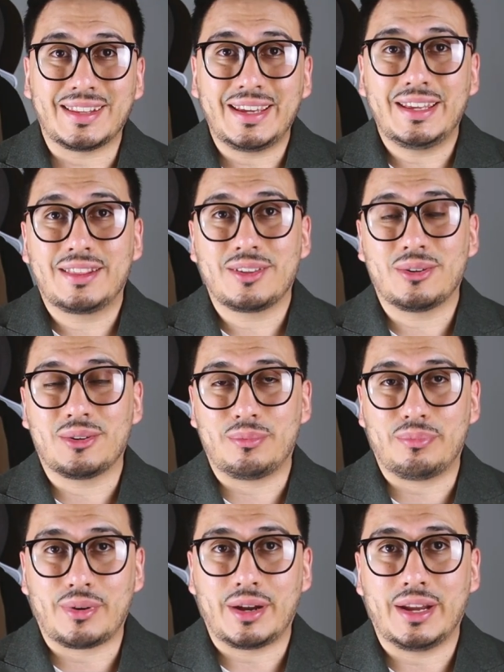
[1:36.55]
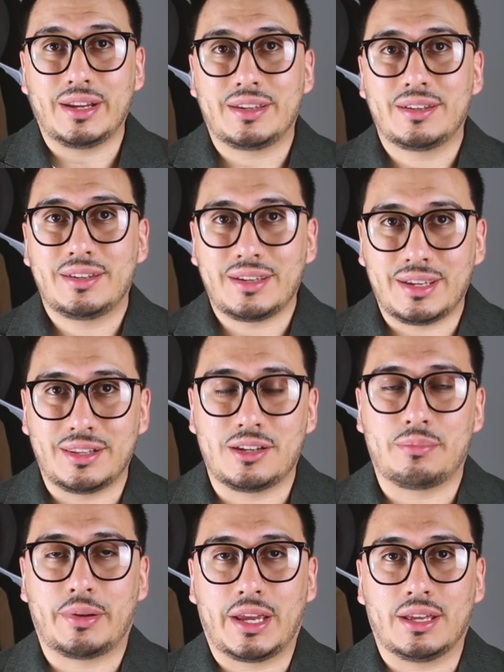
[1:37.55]
length or break in
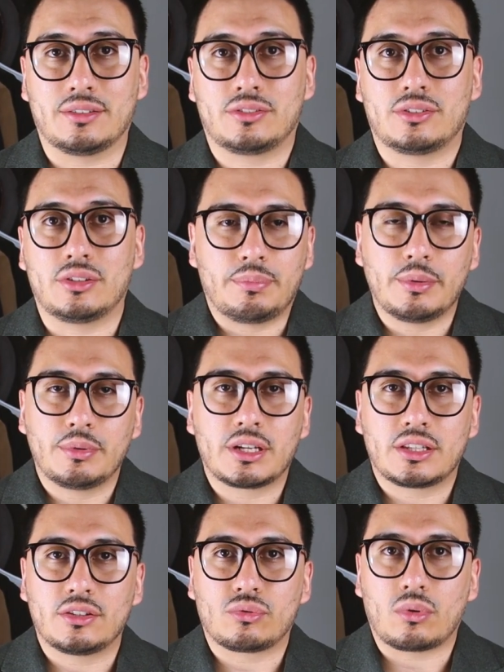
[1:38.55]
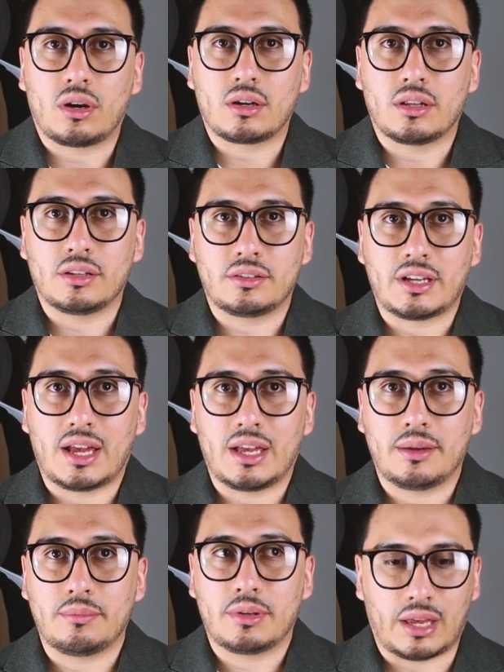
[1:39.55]
their pants. So people get this wrong all the
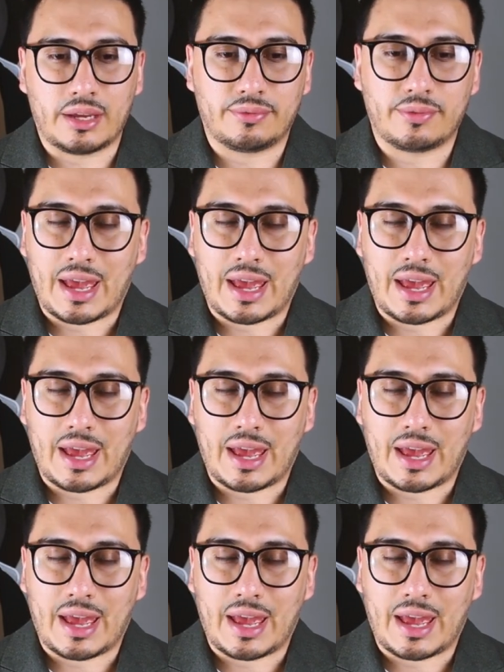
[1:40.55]
time. I've